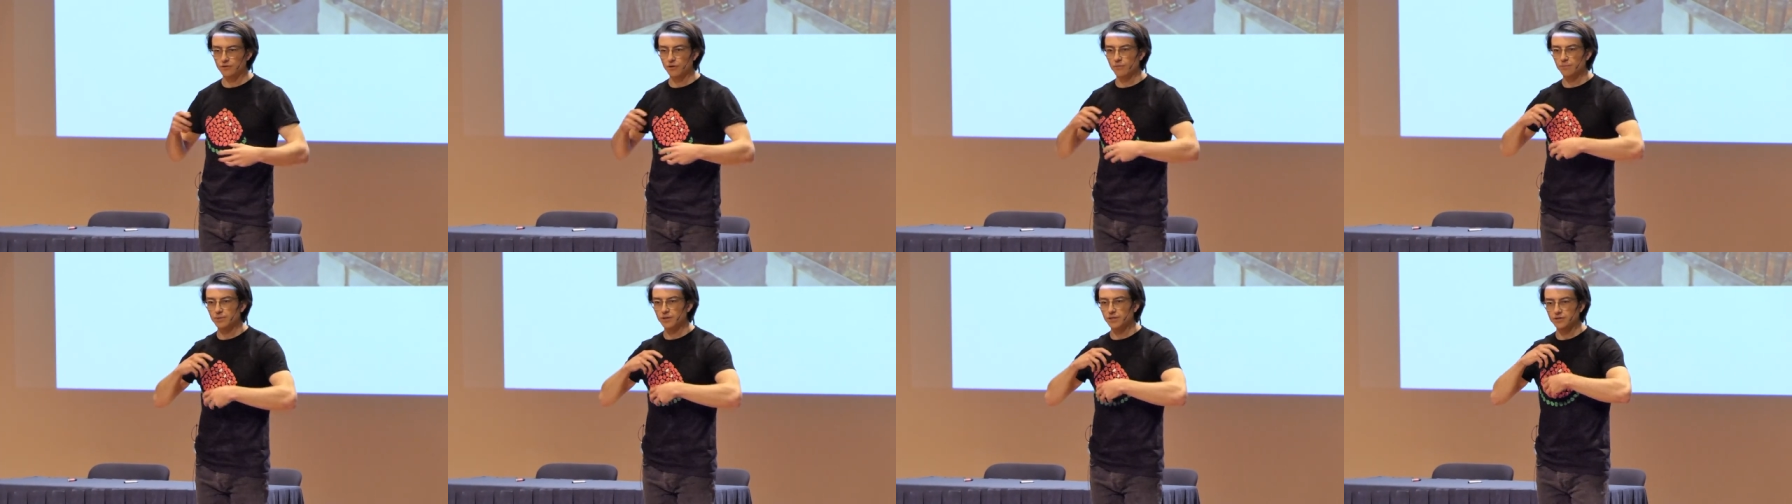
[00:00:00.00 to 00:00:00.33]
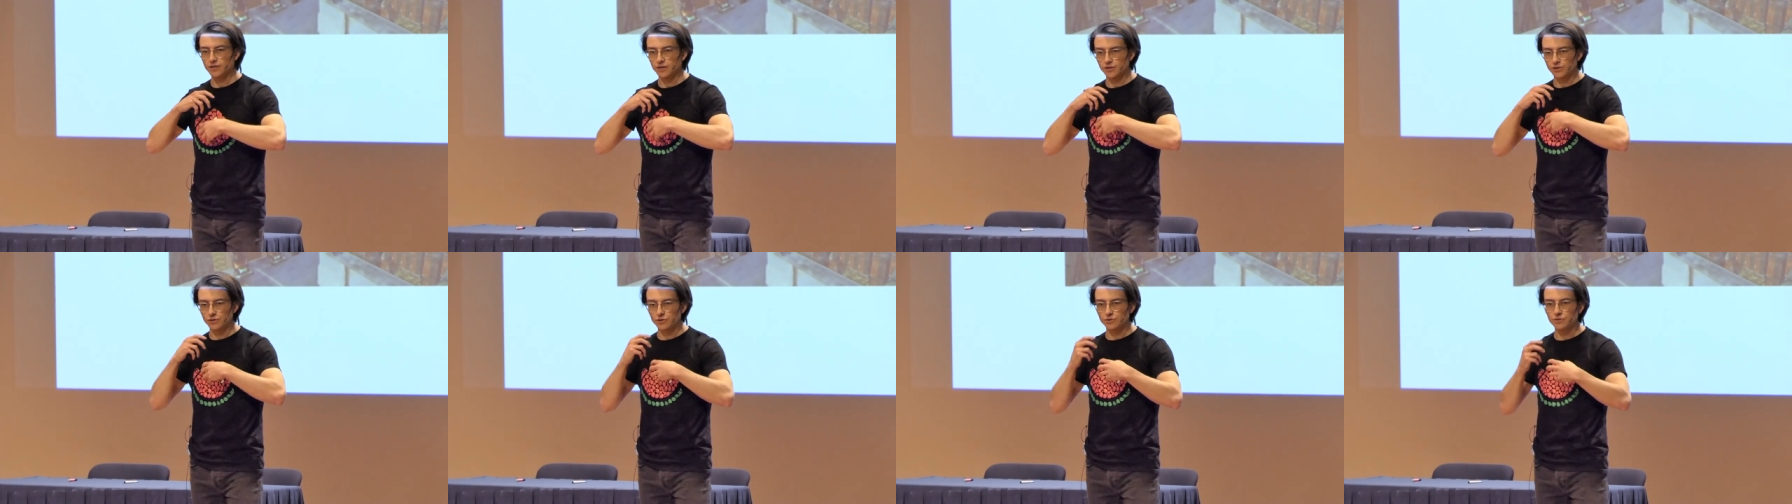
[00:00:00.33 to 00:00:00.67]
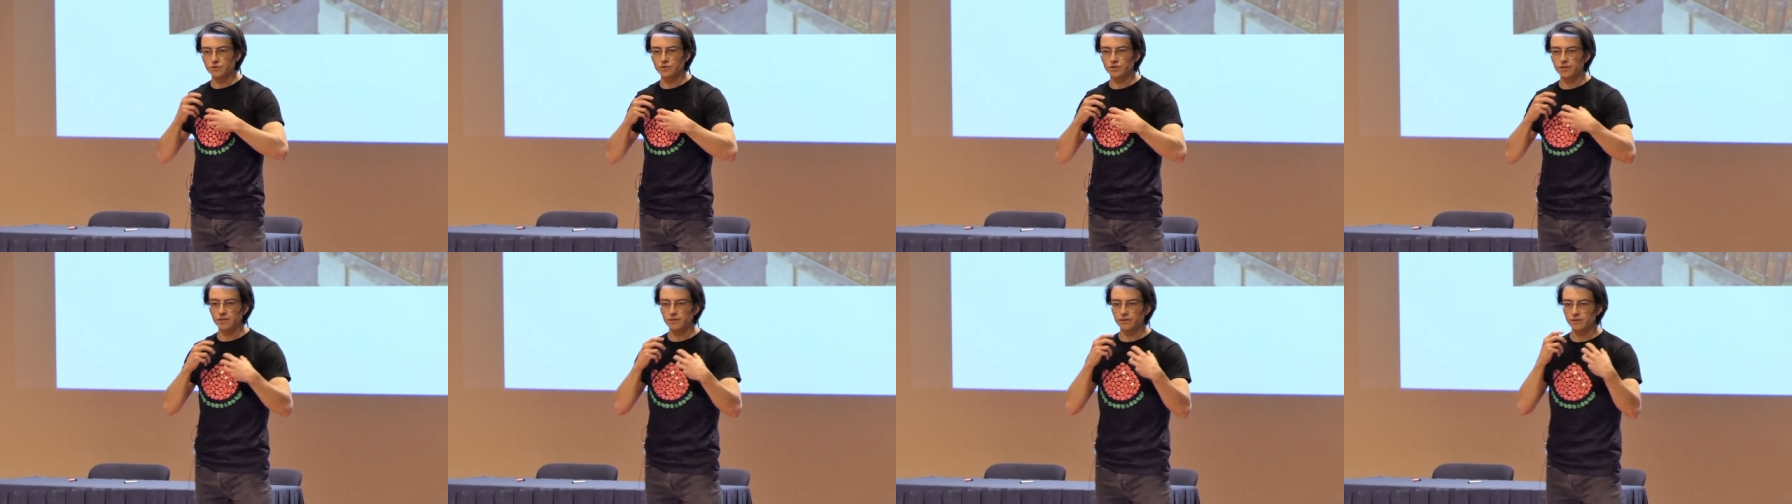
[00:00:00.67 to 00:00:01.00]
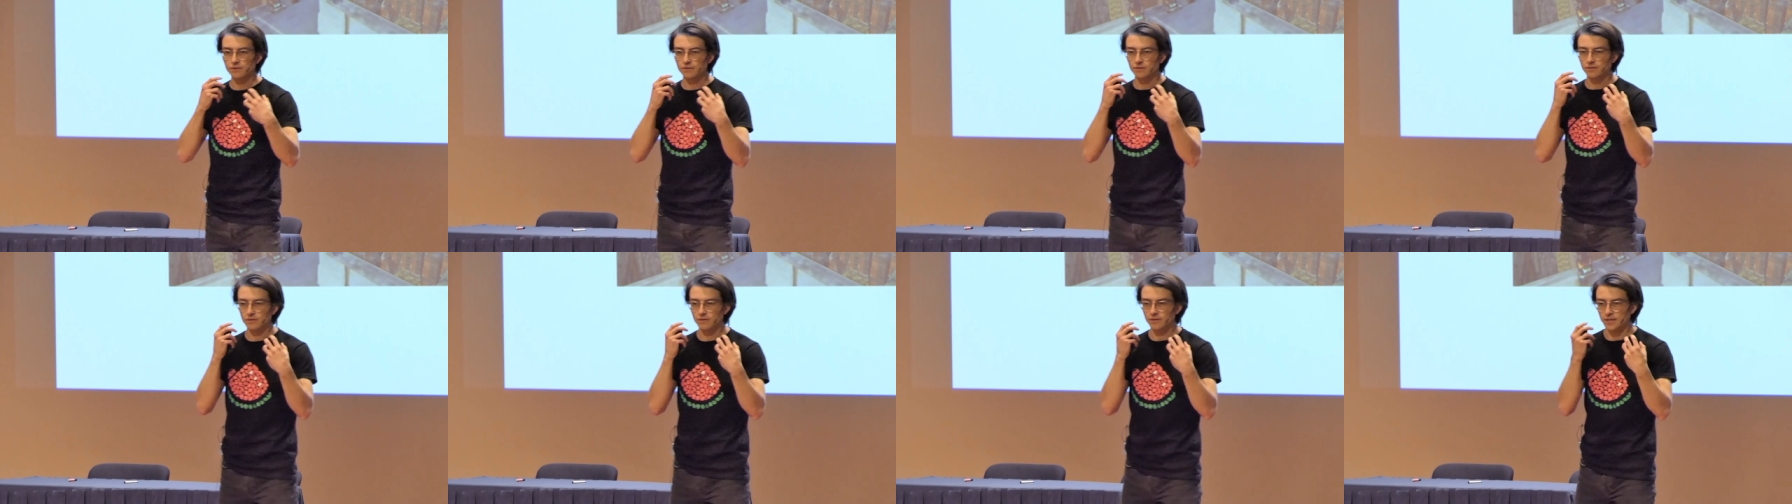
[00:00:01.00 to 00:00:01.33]
Companies are
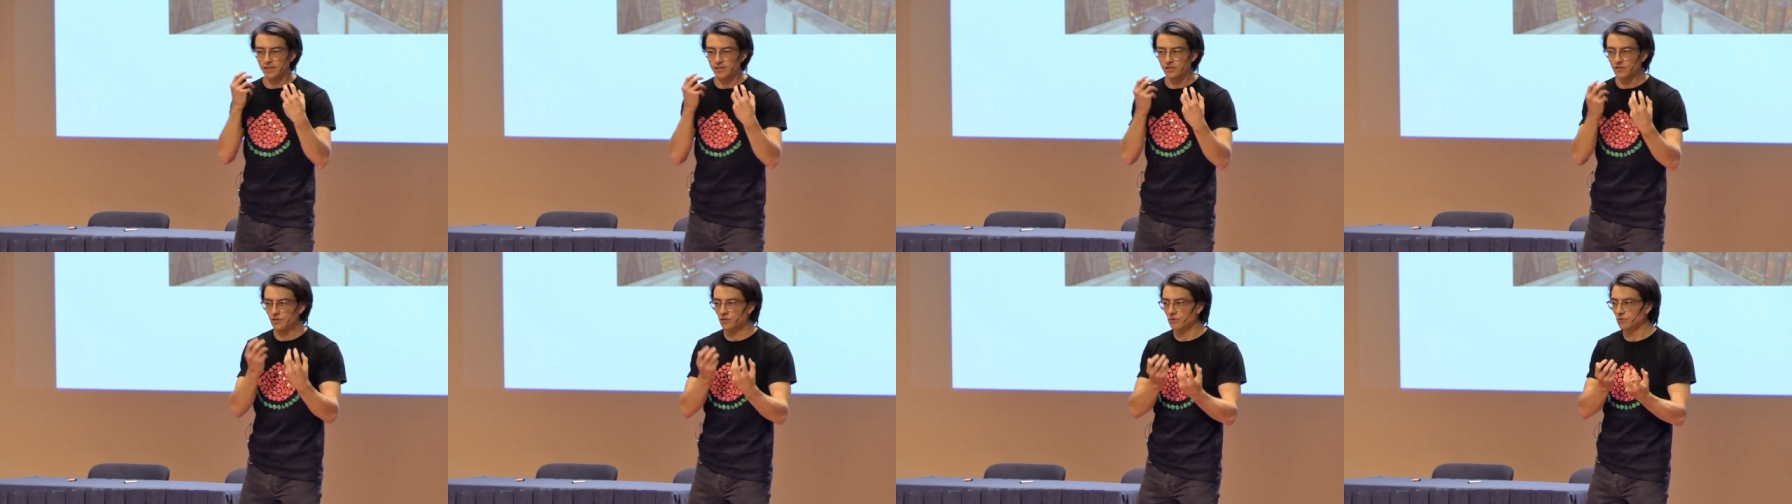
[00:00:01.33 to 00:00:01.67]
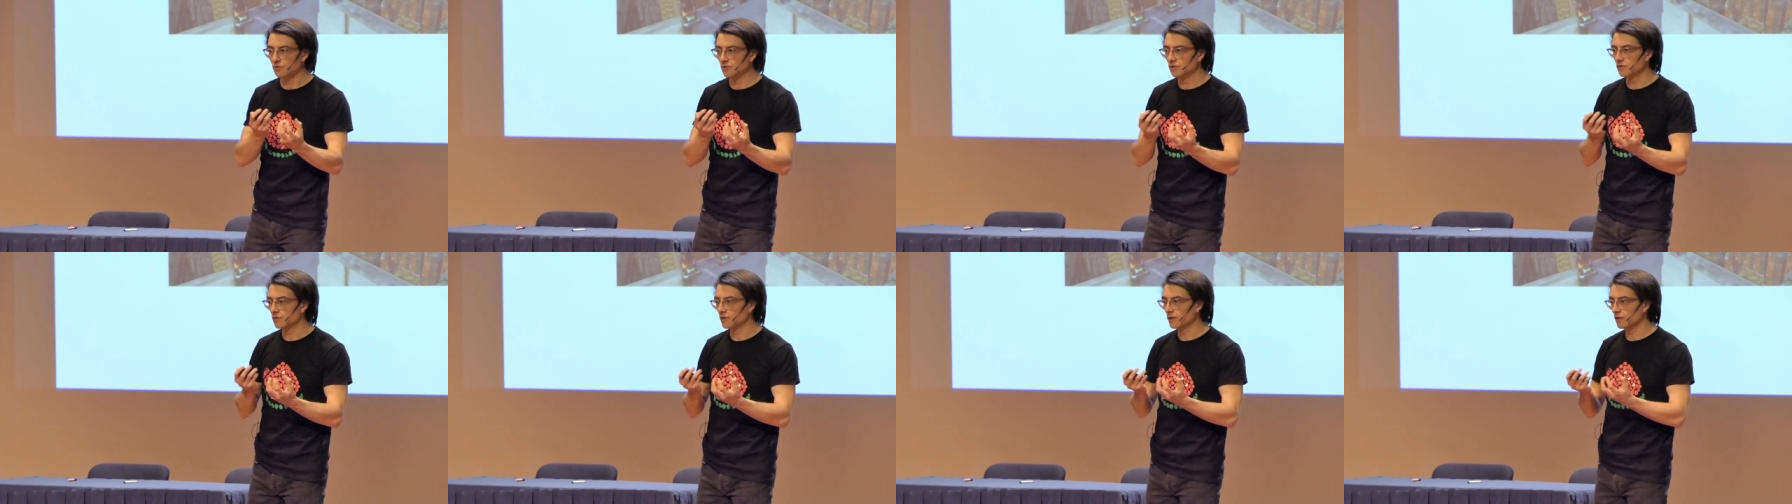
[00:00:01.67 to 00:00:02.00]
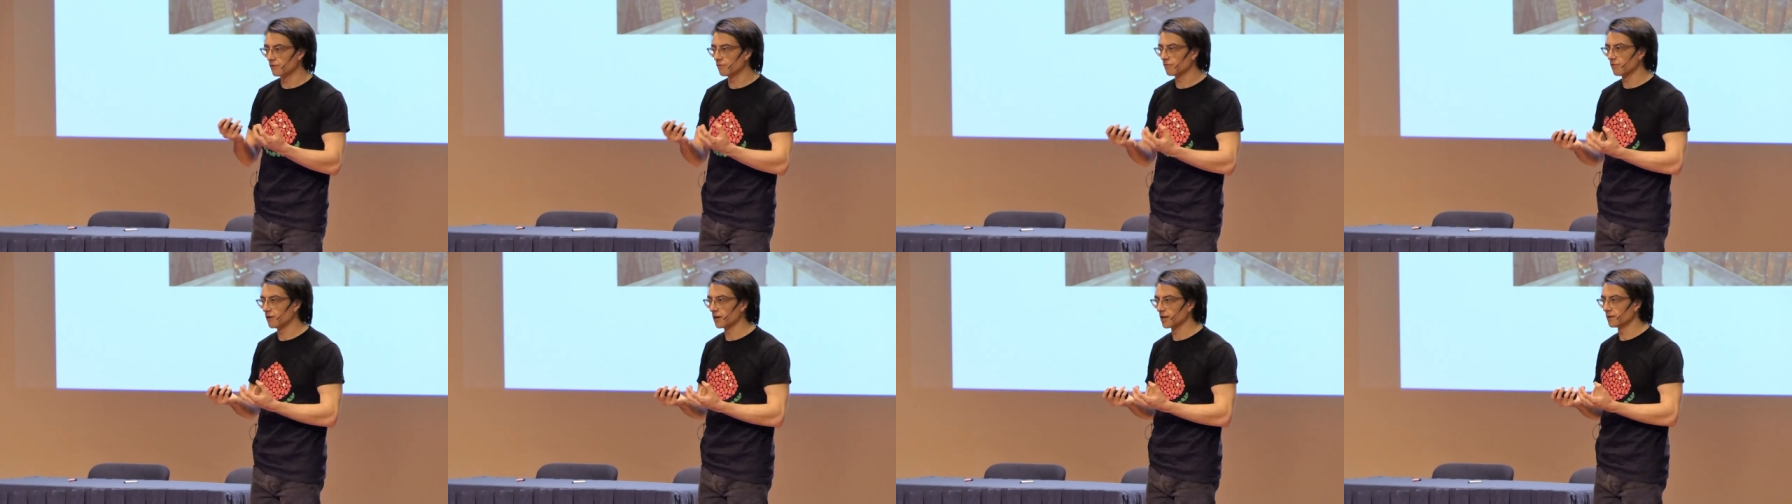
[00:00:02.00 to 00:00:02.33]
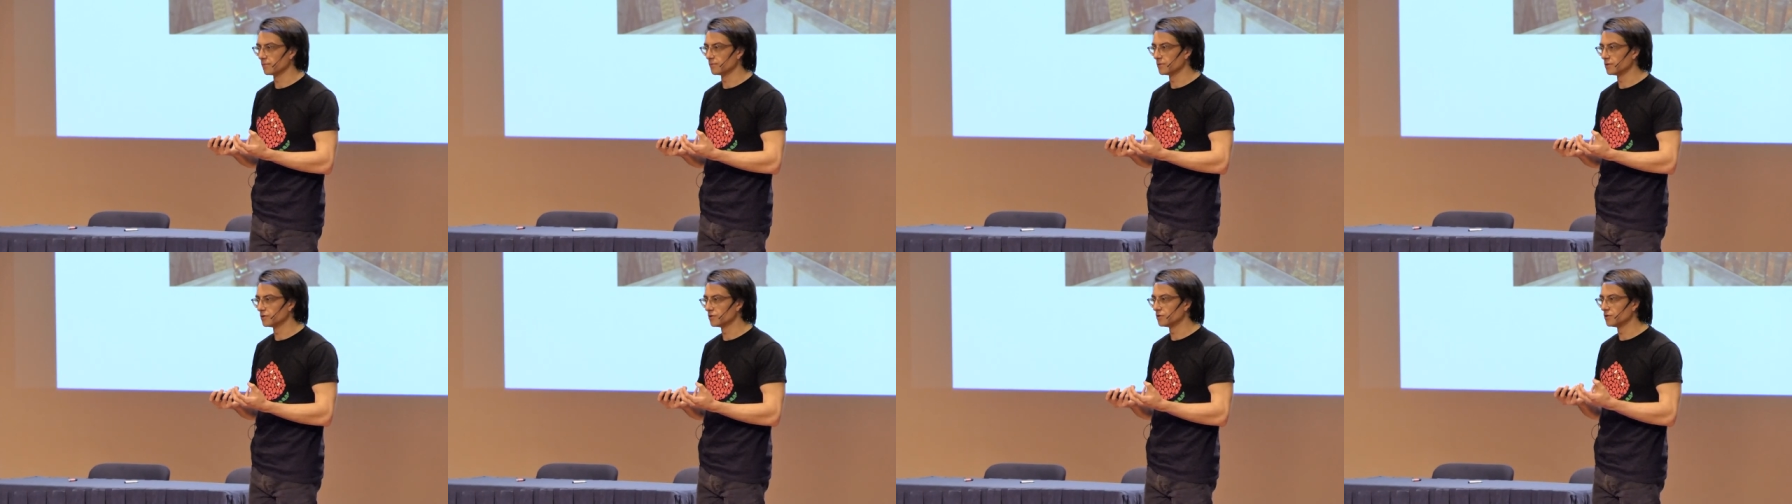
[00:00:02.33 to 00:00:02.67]
using this Unity
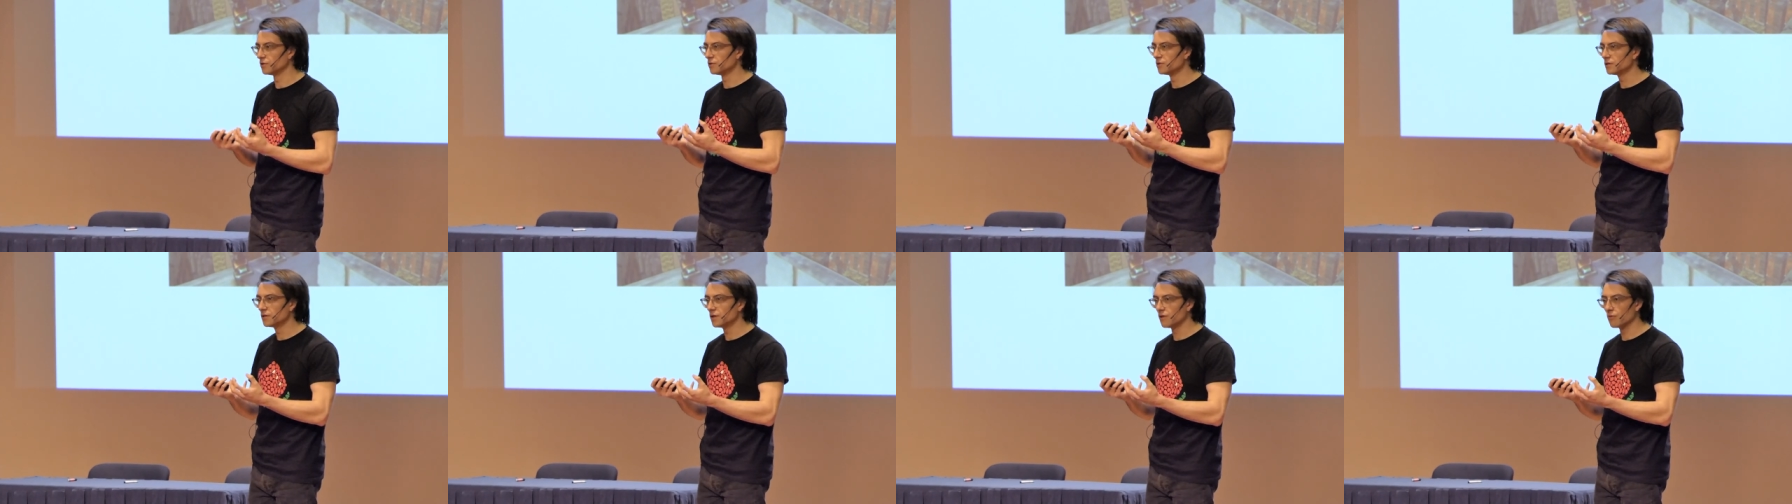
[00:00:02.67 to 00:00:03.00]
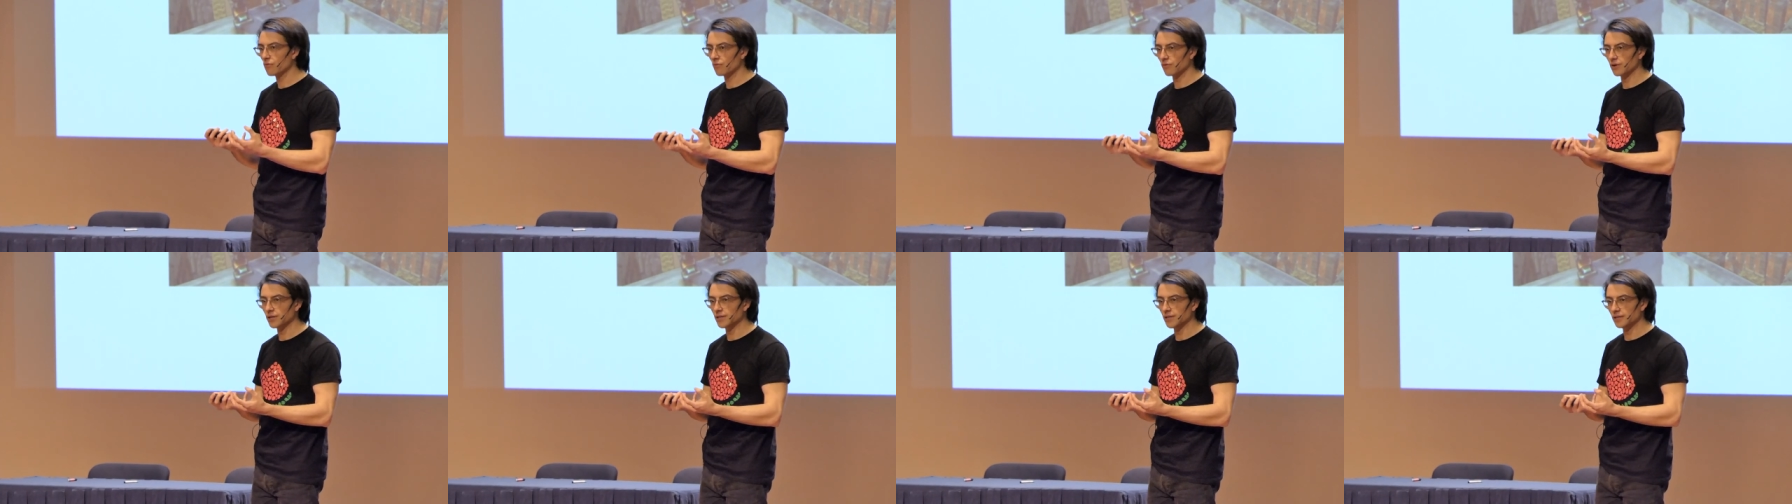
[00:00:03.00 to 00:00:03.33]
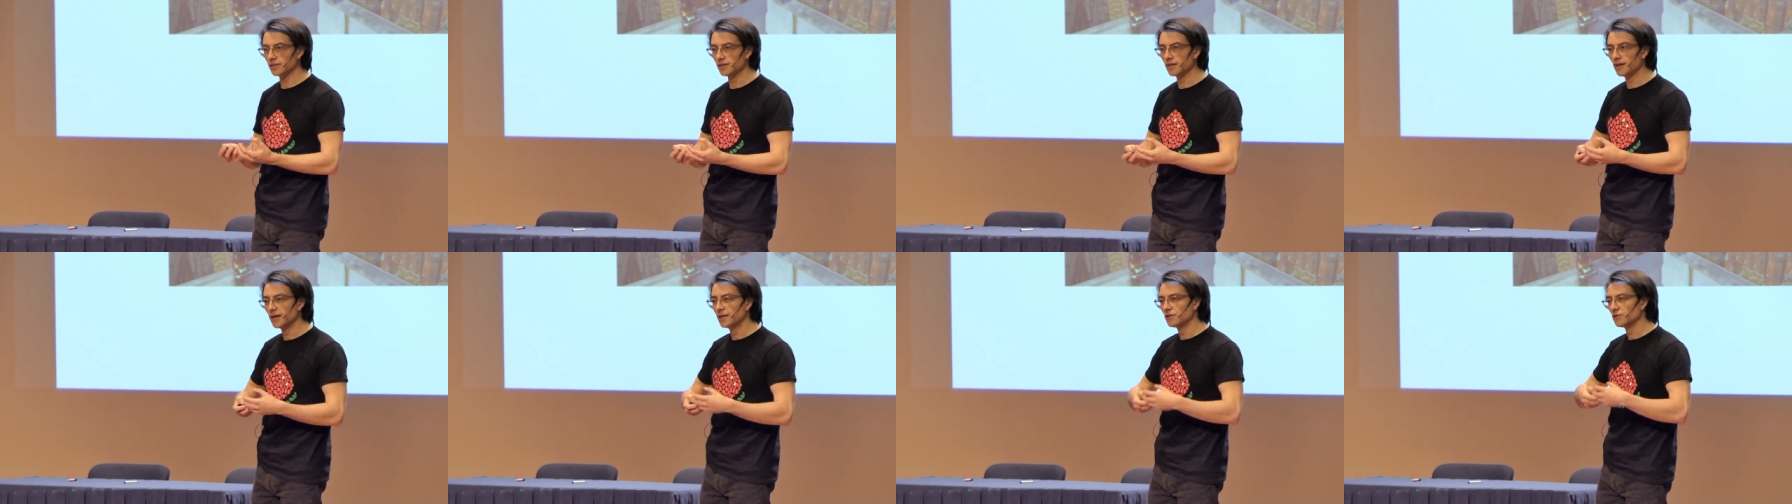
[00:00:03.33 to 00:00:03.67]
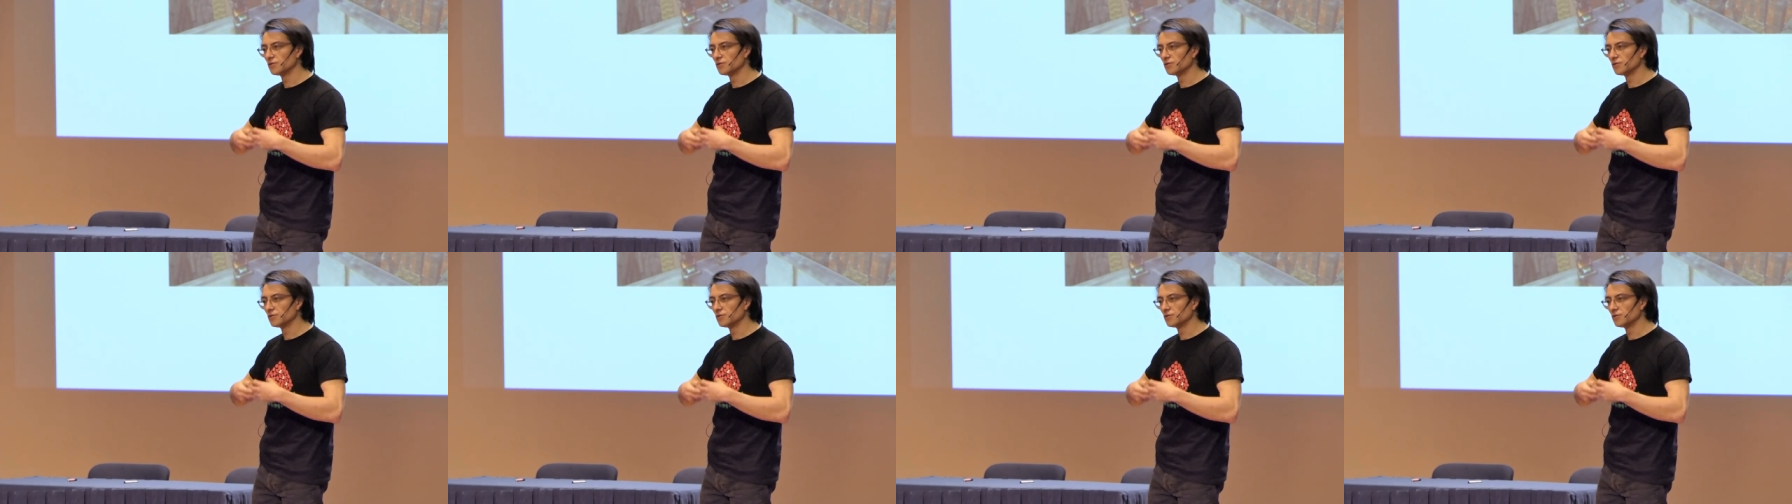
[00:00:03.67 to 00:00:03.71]
environment, Unity 3D,